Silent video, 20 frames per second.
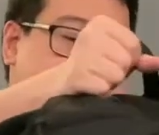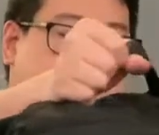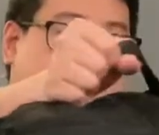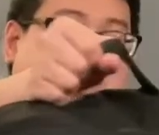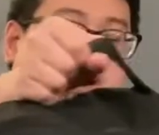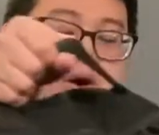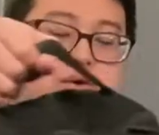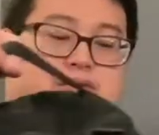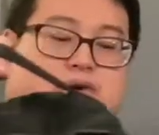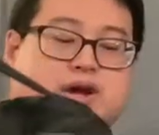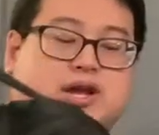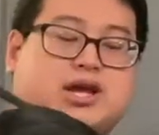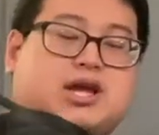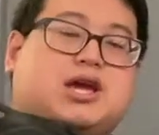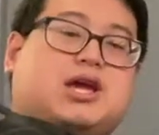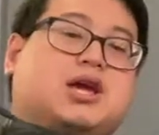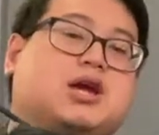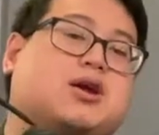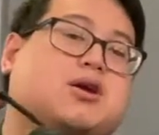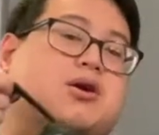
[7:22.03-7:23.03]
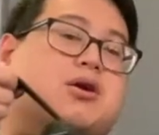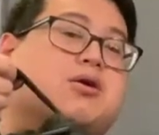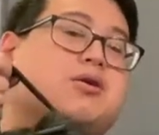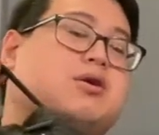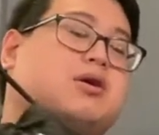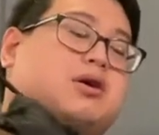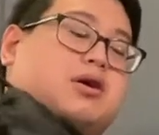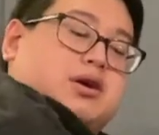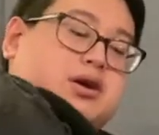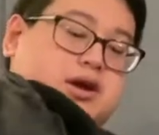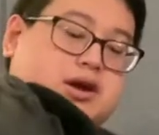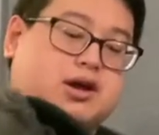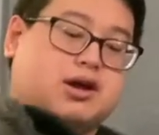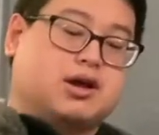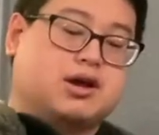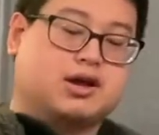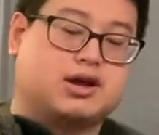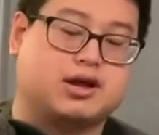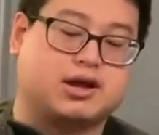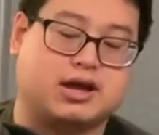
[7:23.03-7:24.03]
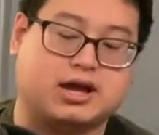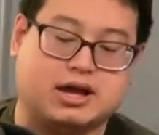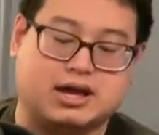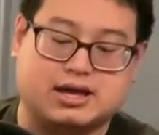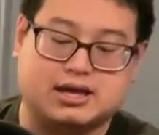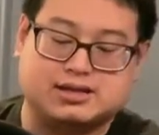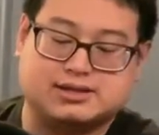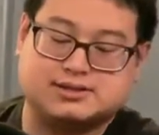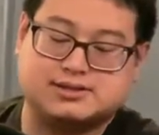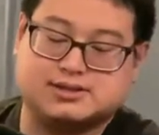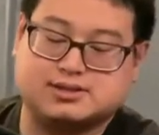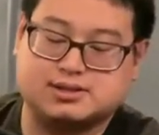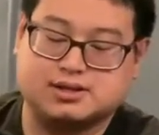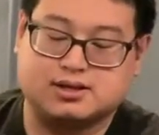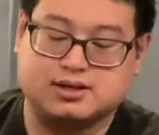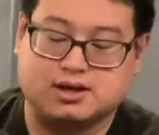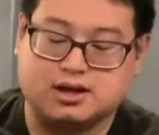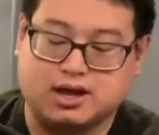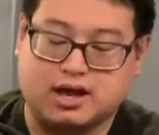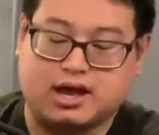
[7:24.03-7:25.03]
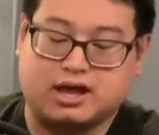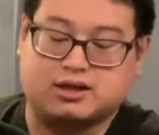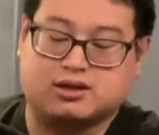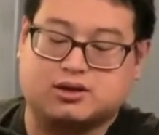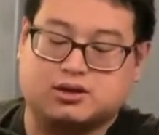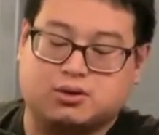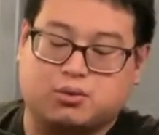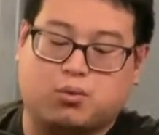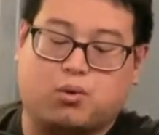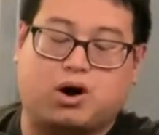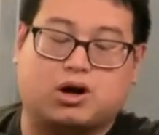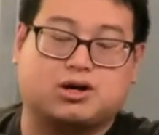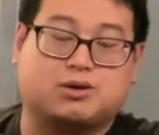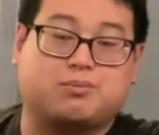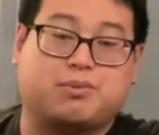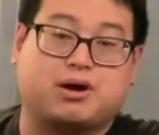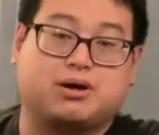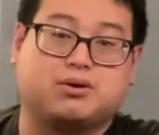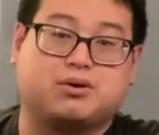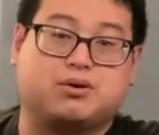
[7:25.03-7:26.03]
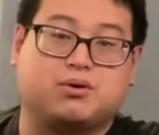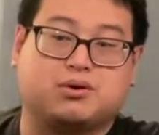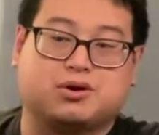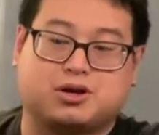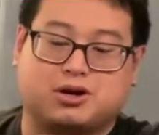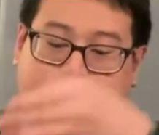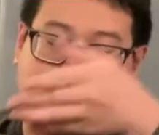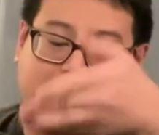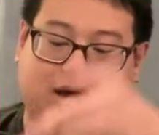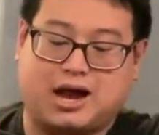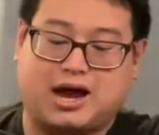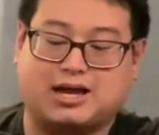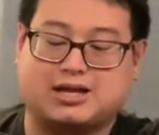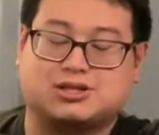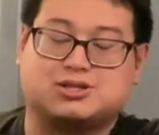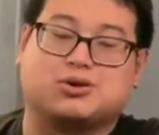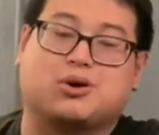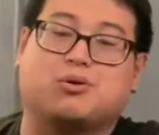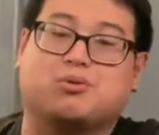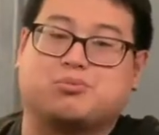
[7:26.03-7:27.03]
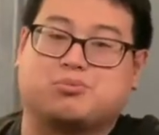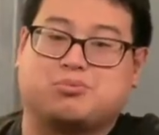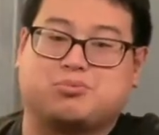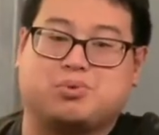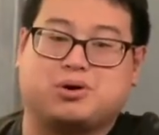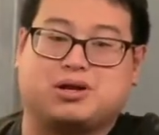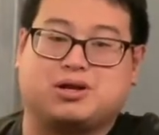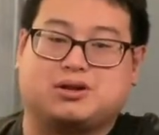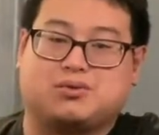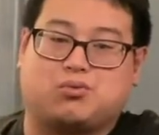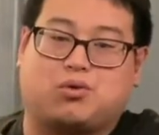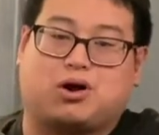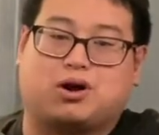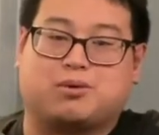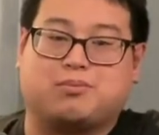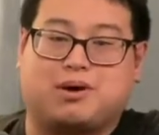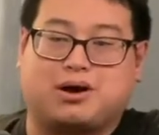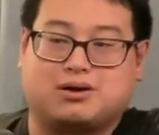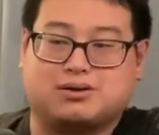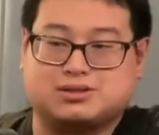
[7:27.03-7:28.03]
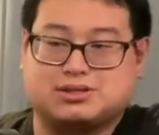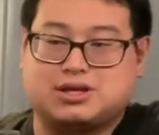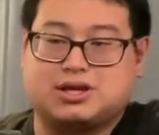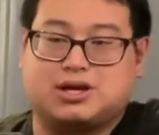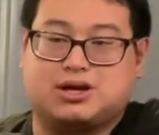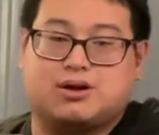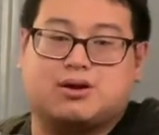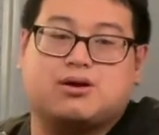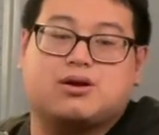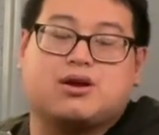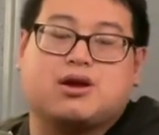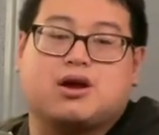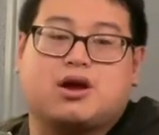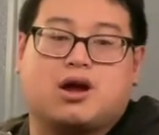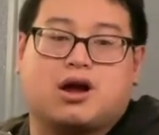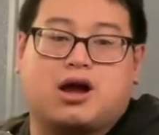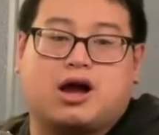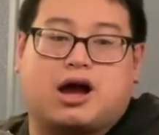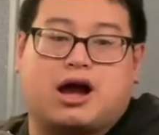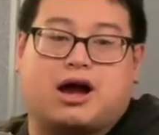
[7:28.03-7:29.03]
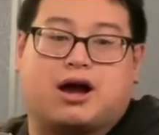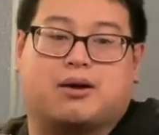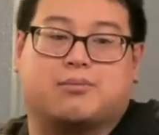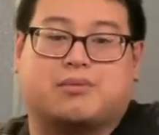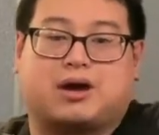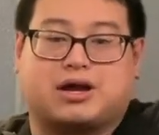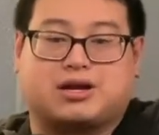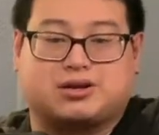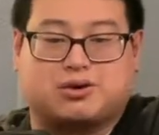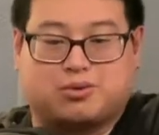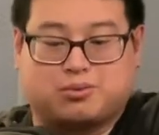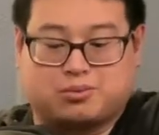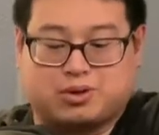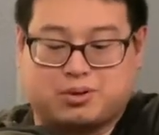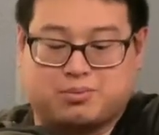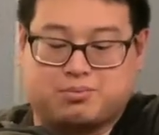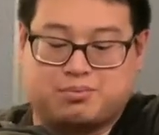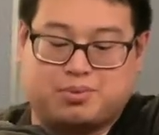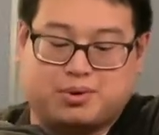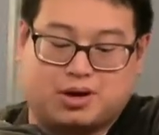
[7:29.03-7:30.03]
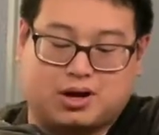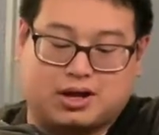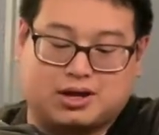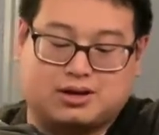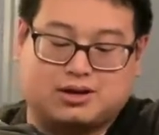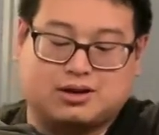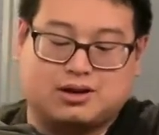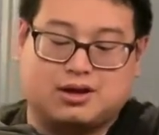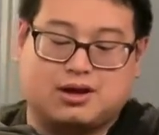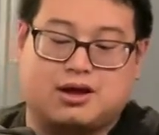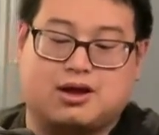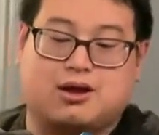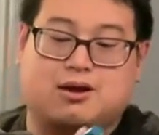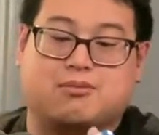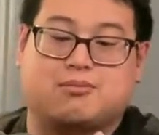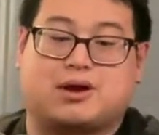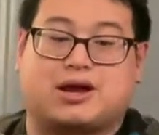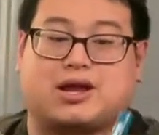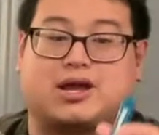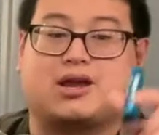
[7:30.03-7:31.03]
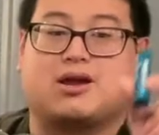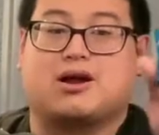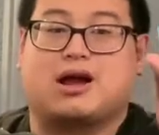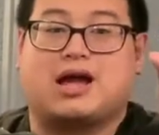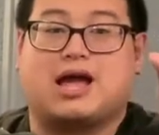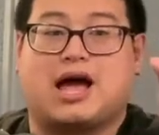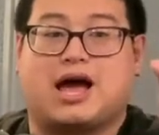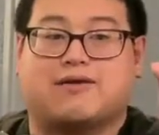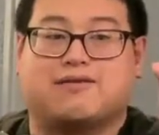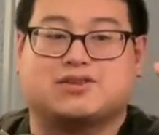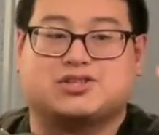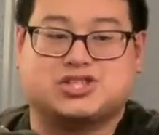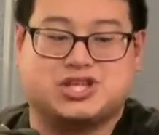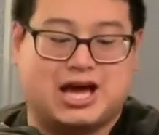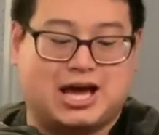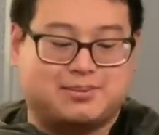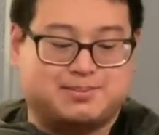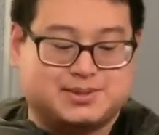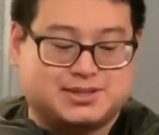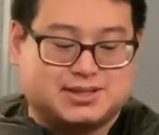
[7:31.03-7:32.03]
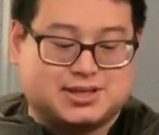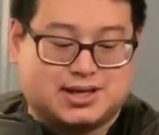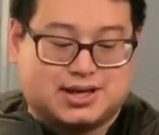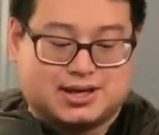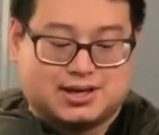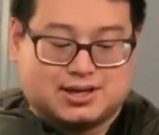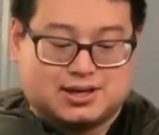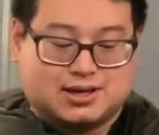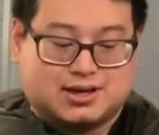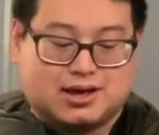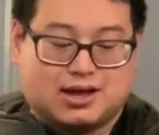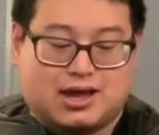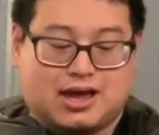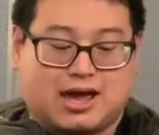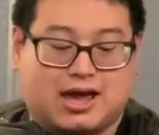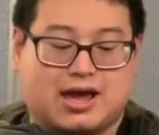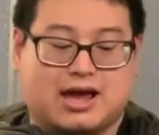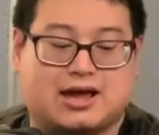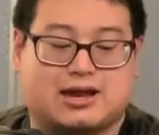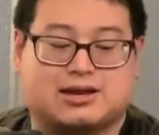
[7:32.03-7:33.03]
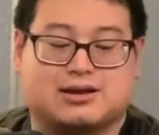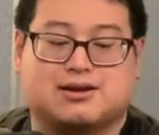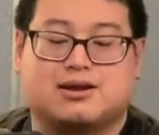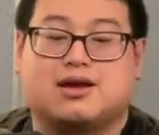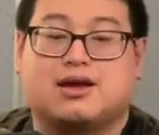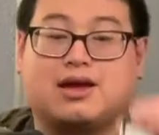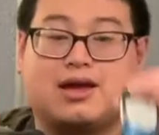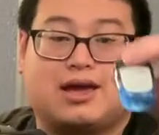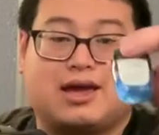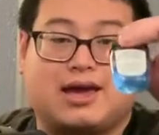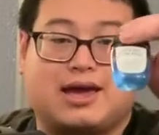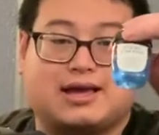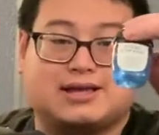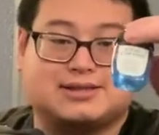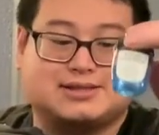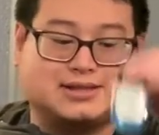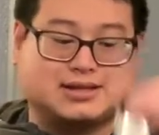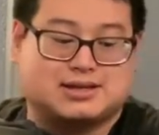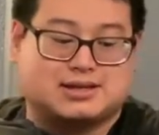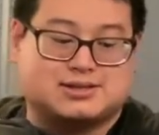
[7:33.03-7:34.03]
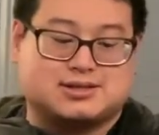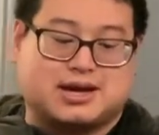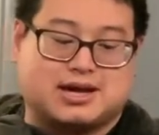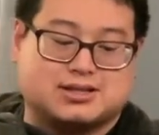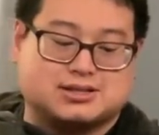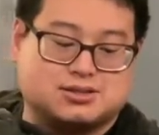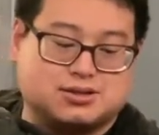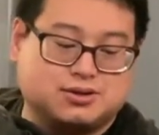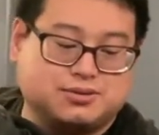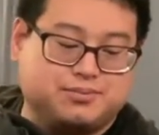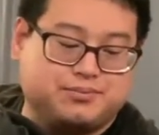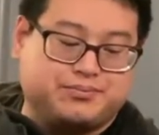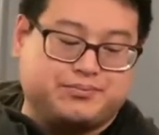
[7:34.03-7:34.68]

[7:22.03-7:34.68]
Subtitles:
Over here is a little water bottle holder, but I don't put water bottles in here. I normally put right here, I have a chapstick and hand sanitizer.